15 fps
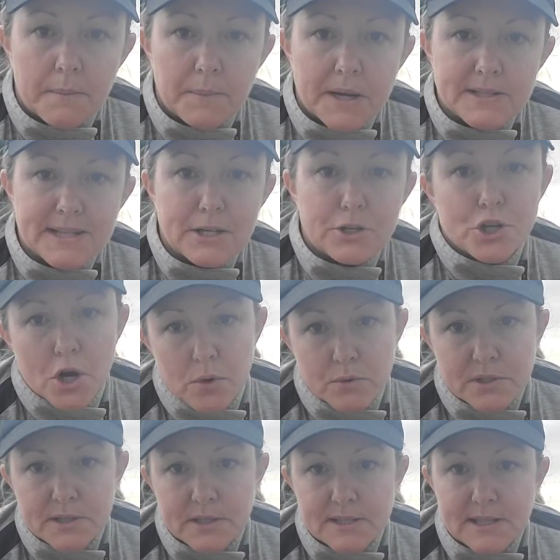Not say
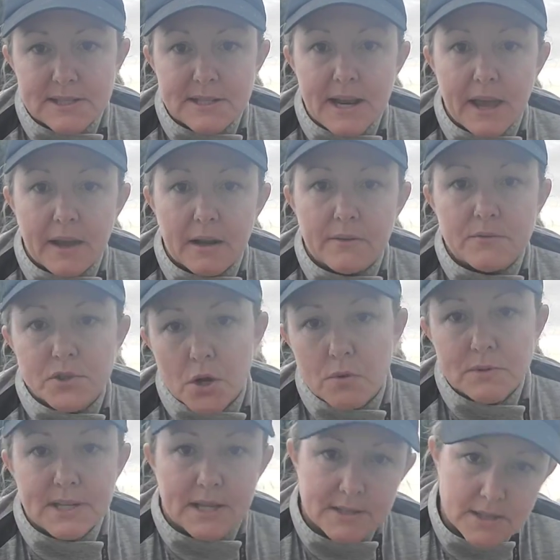don't, because that's a negative.
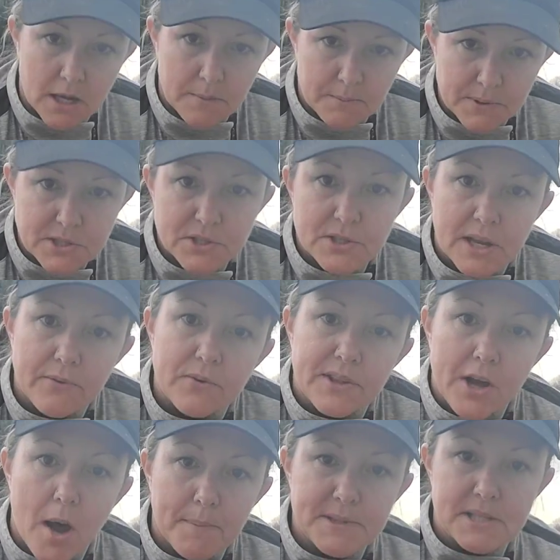Don't tense up, but just give
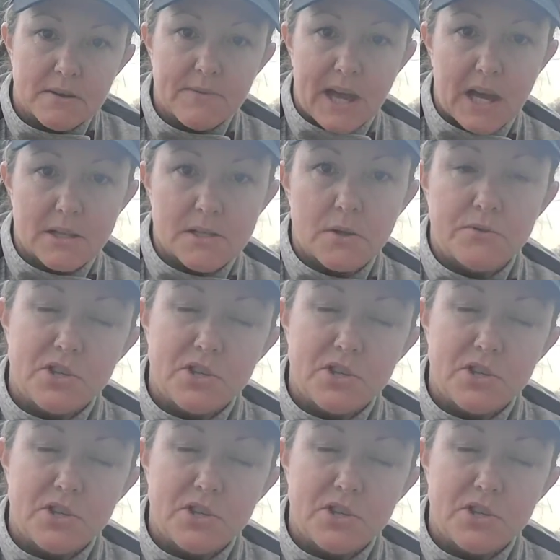her the opposite of that.